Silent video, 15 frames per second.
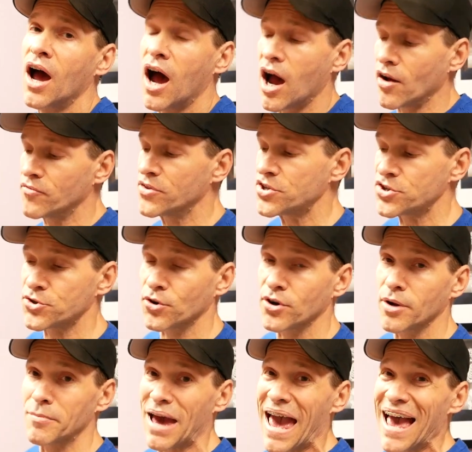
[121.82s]
of the
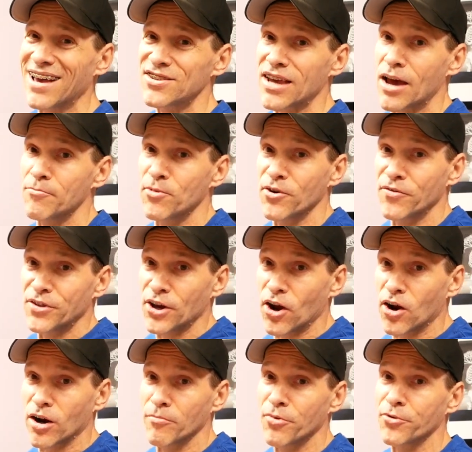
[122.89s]
sternum as I move the
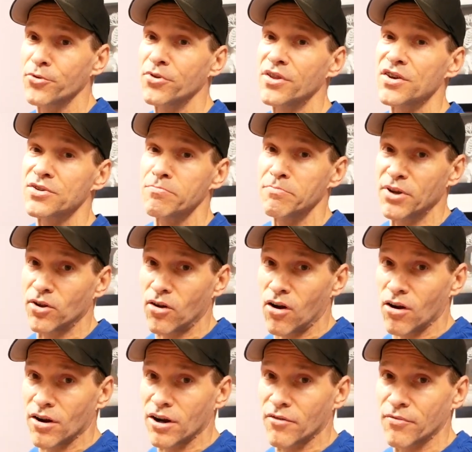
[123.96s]
arm through this middle
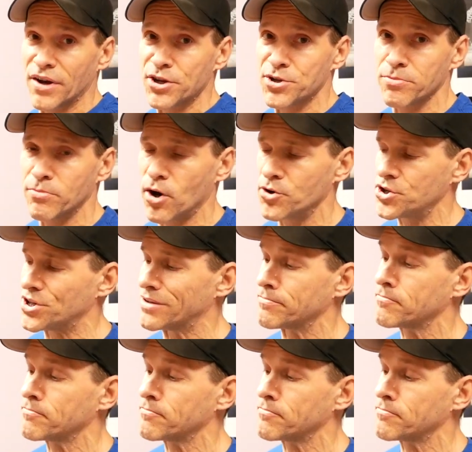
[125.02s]
arc of range of motion.